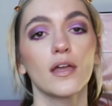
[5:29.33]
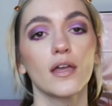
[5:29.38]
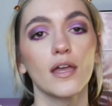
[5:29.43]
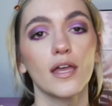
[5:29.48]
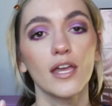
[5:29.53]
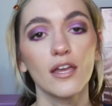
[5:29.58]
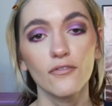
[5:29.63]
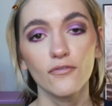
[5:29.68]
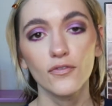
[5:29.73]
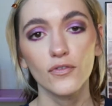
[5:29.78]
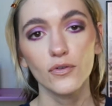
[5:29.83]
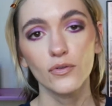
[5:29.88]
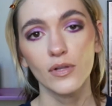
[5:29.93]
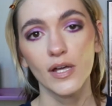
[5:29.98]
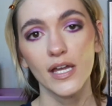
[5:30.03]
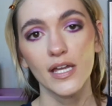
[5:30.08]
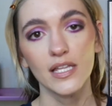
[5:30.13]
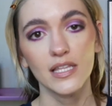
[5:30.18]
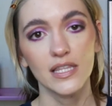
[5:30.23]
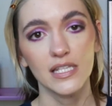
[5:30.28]
If you
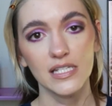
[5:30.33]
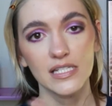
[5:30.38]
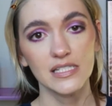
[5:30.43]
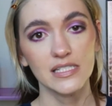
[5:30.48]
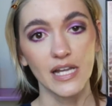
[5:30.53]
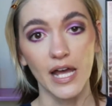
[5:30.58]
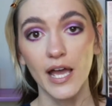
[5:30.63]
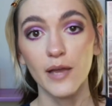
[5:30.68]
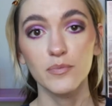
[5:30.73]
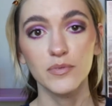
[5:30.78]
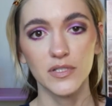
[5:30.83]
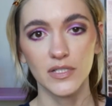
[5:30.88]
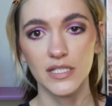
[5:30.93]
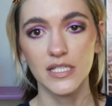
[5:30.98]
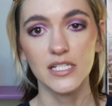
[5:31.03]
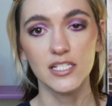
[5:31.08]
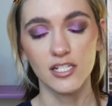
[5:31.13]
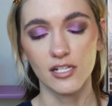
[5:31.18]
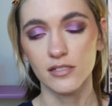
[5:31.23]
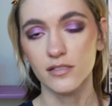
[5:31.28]
like these types of
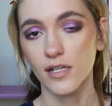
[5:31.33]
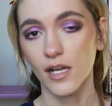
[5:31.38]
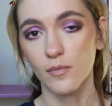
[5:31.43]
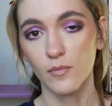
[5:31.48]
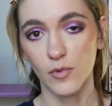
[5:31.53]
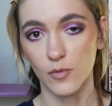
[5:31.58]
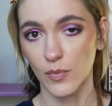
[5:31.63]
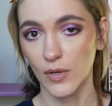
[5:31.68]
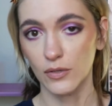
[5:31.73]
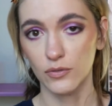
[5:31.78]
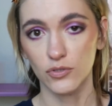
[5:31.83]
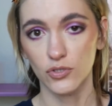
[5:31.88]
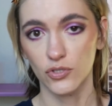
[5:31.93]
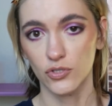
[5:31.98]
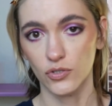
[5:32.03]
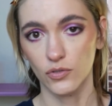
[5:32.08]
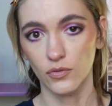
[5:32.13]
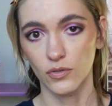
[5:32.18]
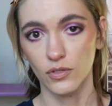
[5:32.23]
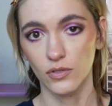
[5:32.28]
keychains that I'm about to
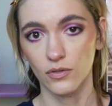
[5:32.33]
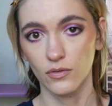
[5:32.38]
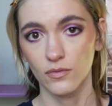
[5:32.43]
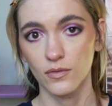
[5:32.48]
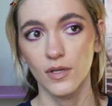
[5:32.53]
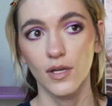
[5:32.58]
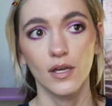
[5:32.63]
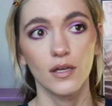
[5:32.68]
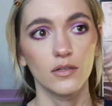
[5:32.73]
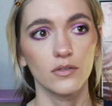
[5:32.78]
show you,